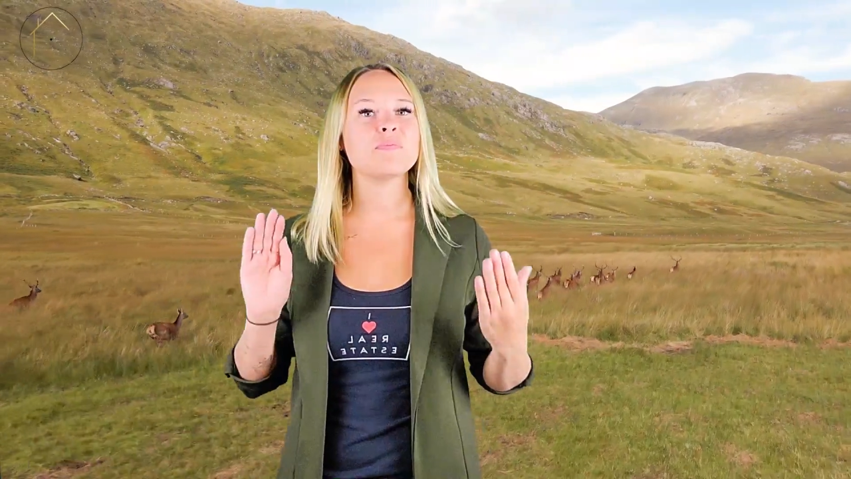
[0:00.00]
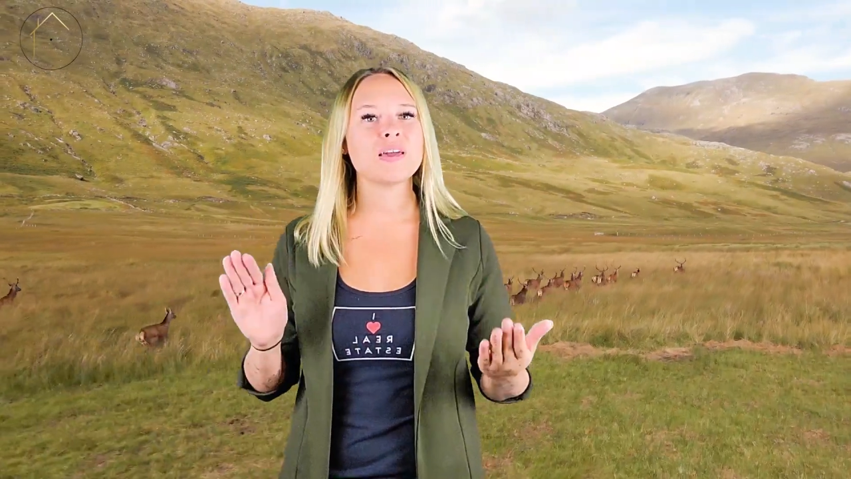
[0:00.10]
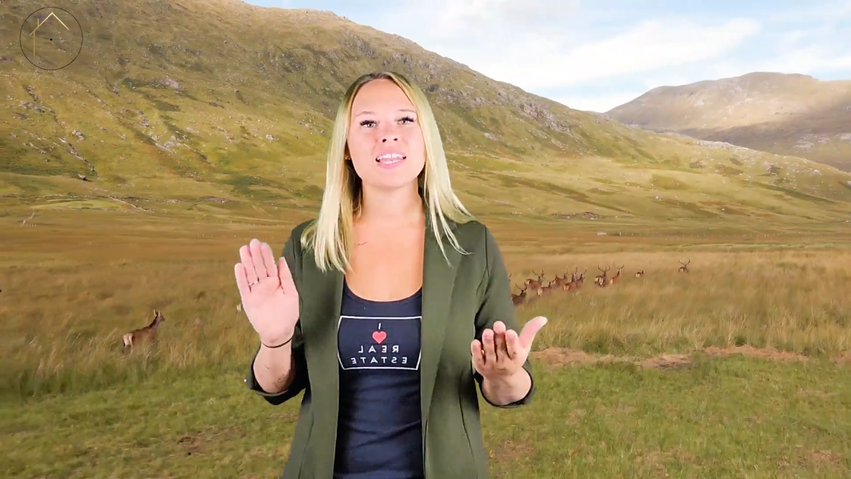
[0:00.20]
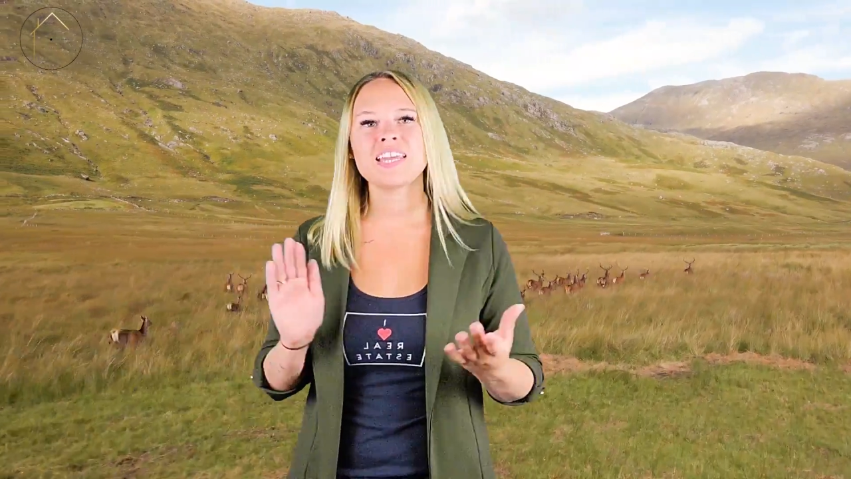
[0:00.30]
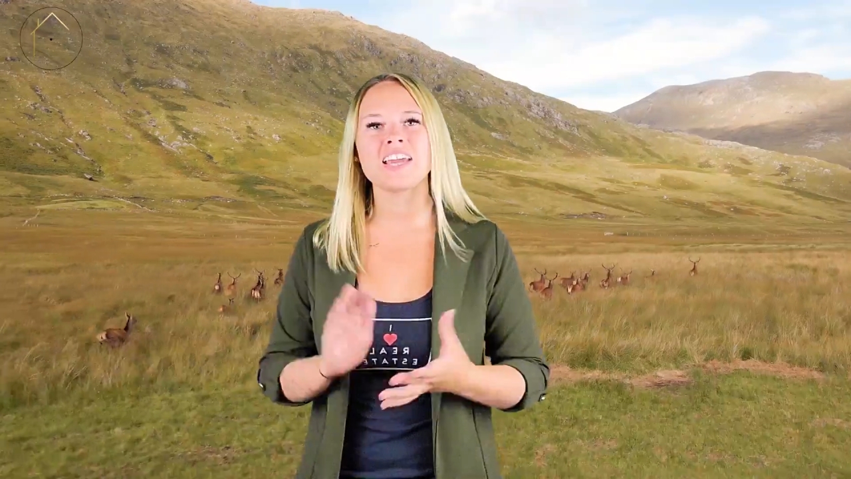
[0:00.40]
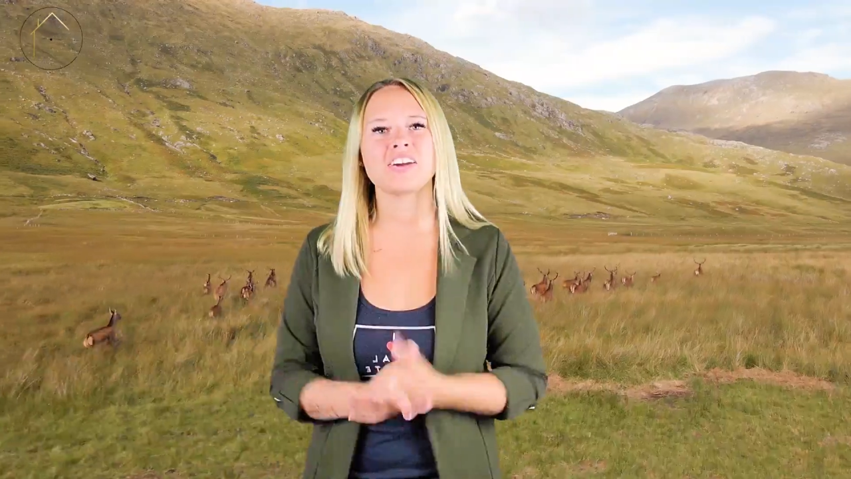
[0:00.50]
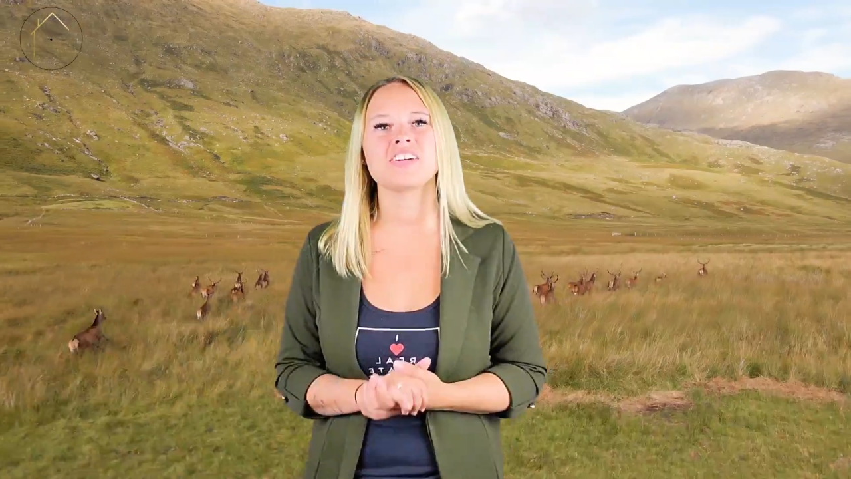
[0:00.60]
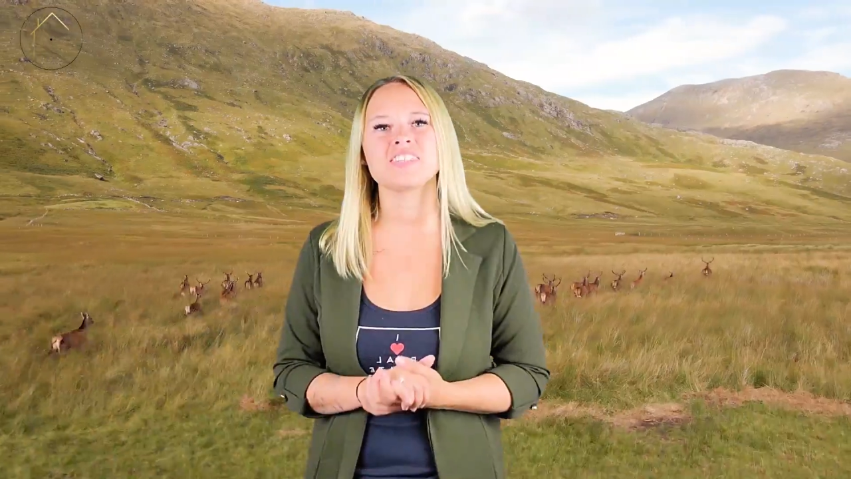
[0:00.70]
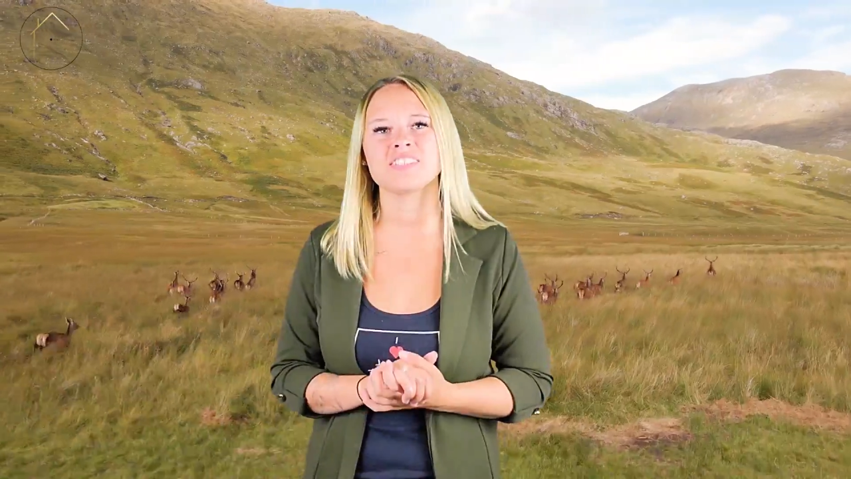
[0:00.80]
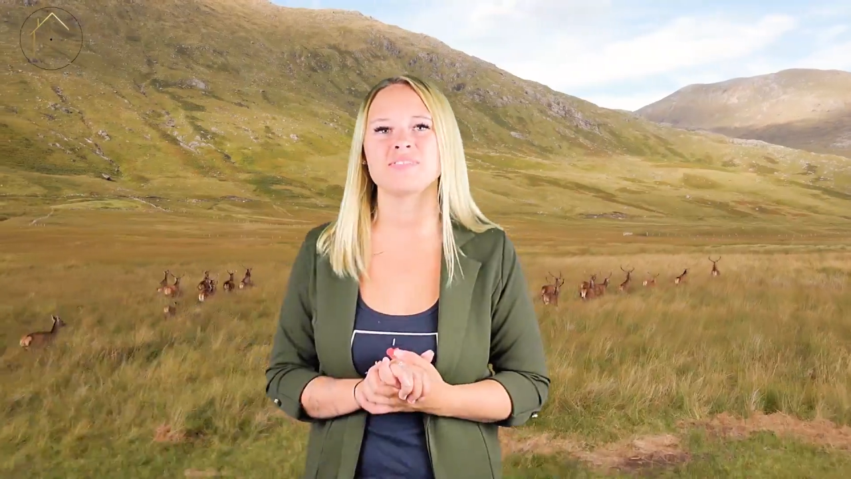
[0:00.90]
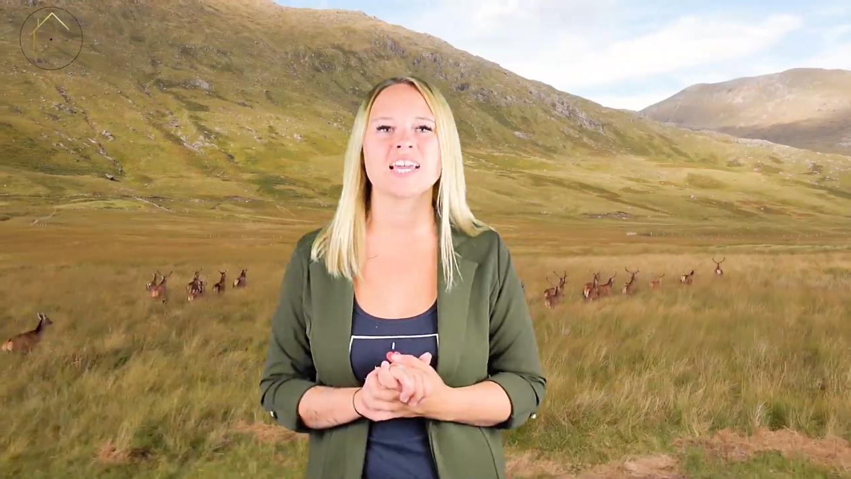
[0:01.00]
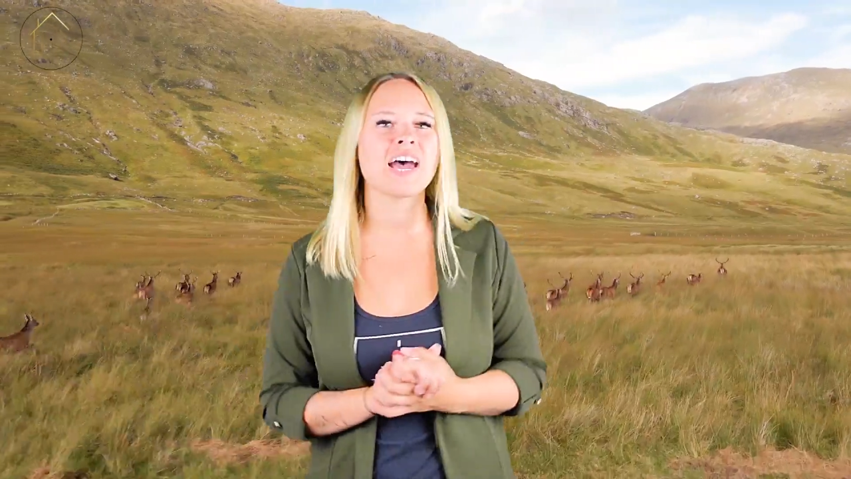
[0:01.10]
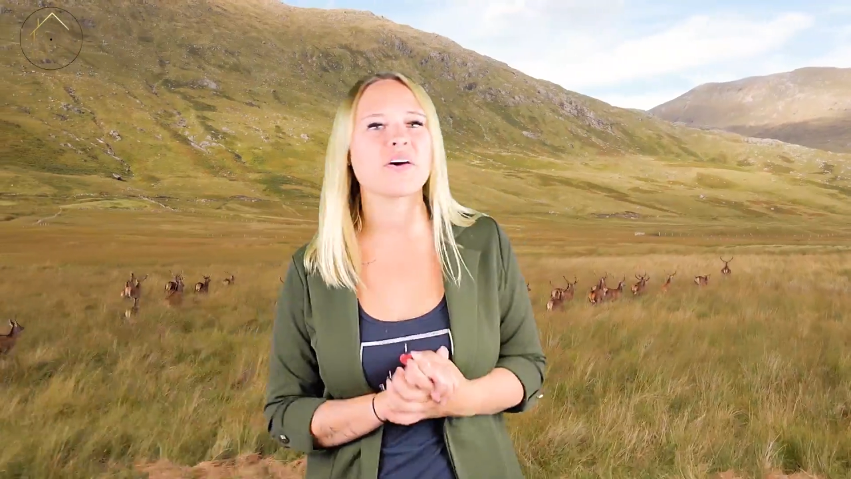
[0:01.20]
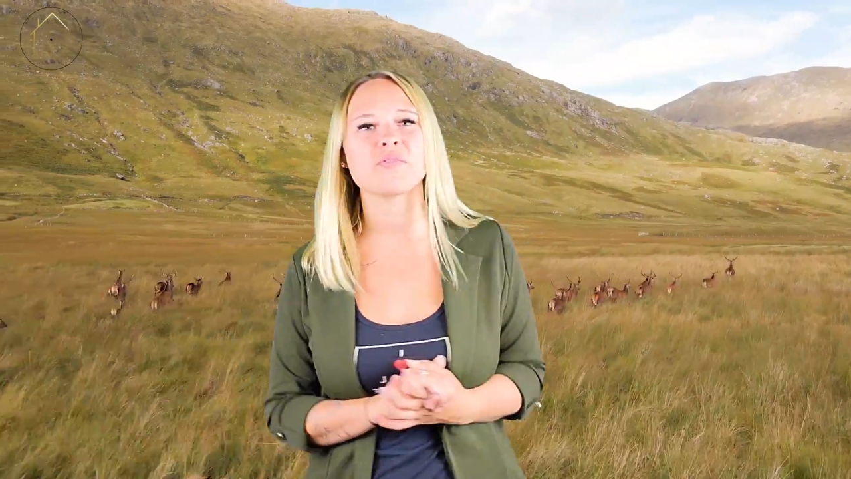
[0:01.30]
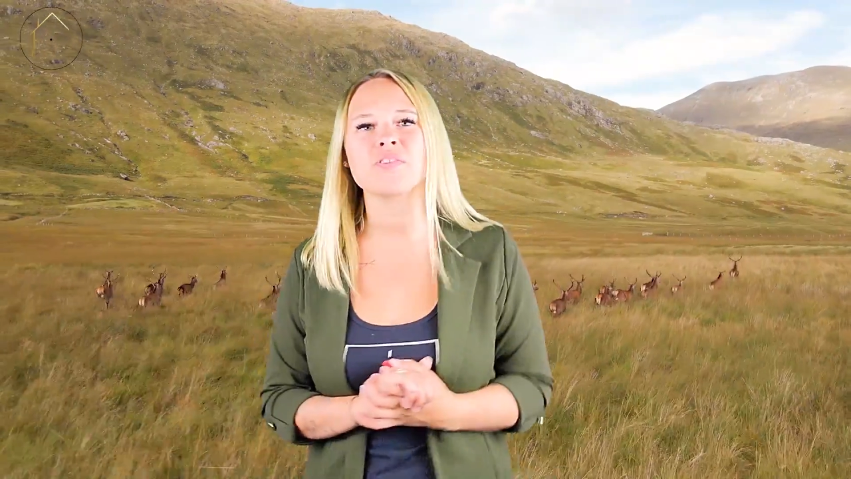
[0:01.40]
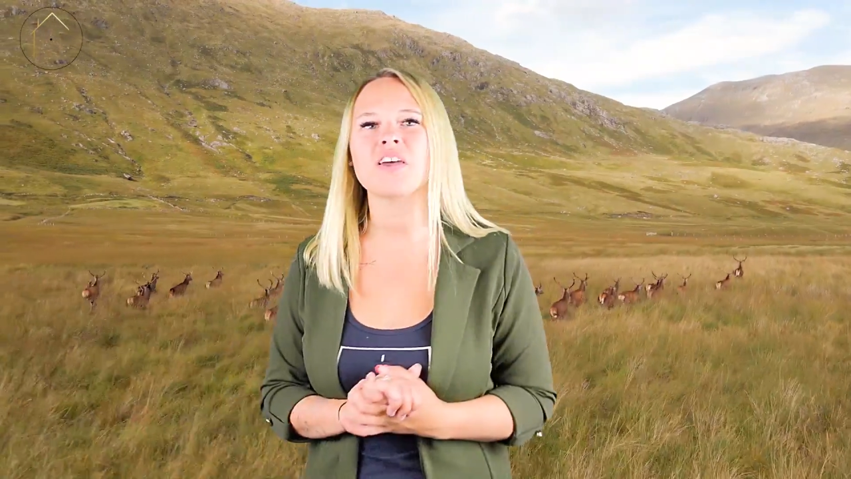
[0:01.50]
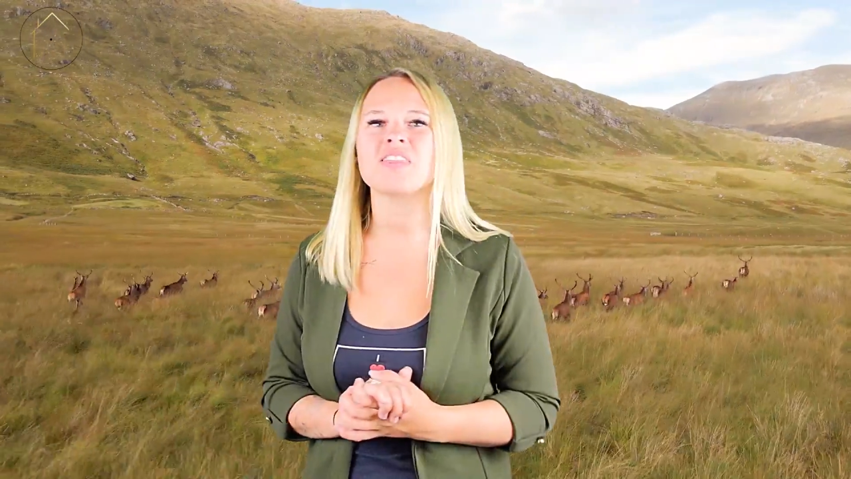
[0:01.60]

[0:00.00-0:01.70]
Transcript: many areas of town,